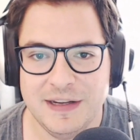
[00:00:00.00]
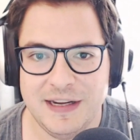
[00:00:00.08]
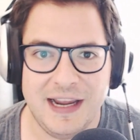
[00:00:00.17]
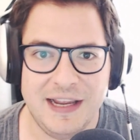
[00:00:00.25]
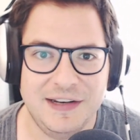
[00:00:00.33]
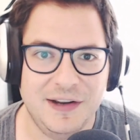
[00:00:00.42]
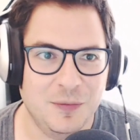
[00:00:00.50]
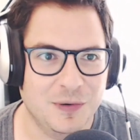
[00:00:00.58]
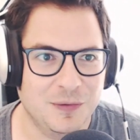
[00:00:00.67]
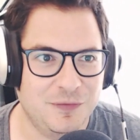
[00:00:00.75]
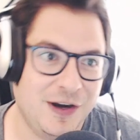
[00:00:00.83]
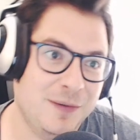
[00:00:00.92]
and uh, we're
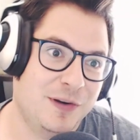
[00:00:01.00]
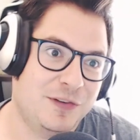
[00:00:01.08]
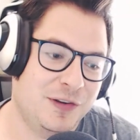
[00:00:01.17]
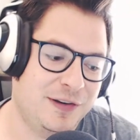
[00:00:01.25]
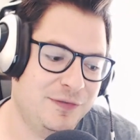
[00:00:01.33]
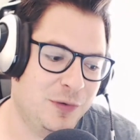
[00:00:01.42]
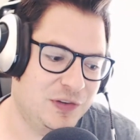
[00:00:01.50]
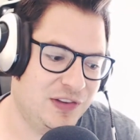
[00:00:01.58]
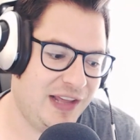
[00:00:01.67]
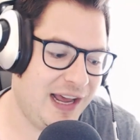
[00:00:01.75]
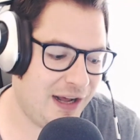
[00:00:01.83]
very much looking forward to that.